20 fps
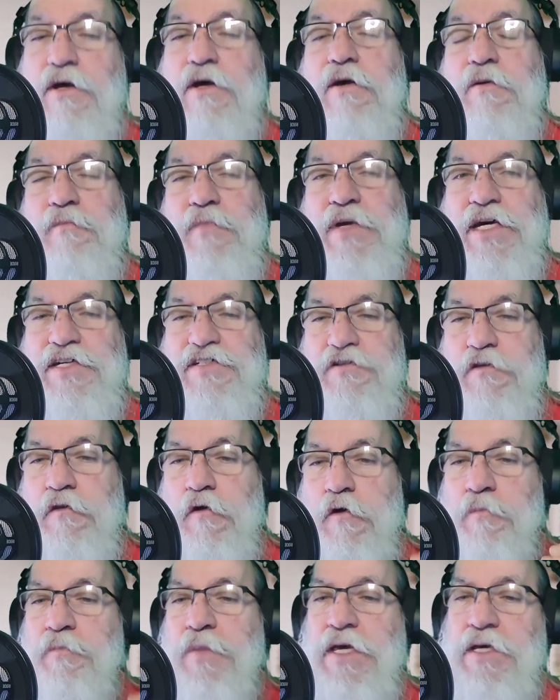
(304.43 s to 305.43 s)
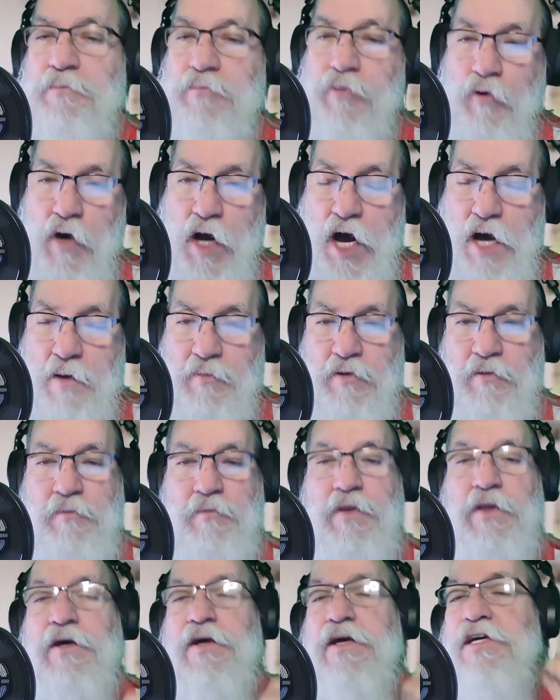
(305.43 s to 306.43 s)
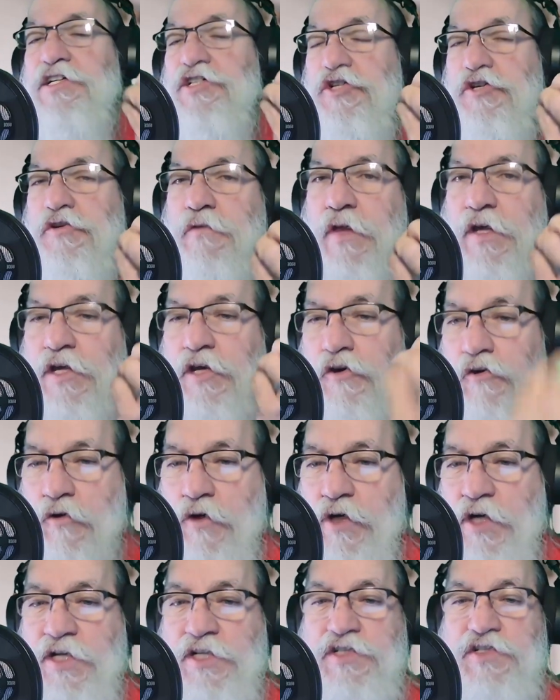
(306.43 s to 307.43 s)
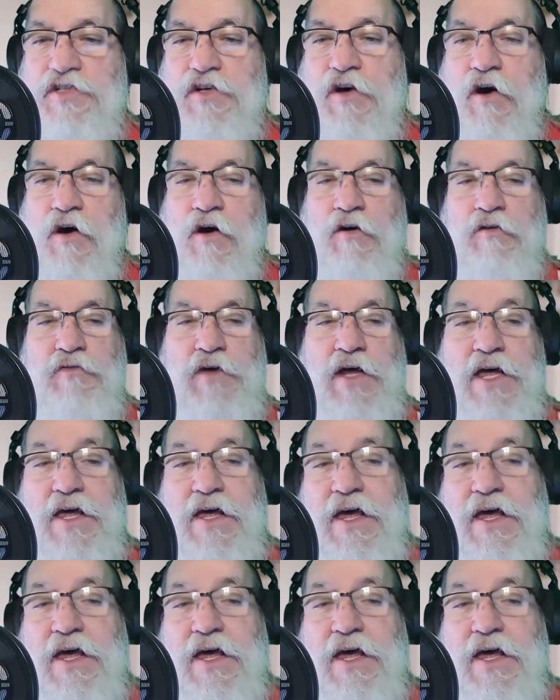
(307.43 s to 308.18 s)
because of their big problem, the issue that you're going to solve,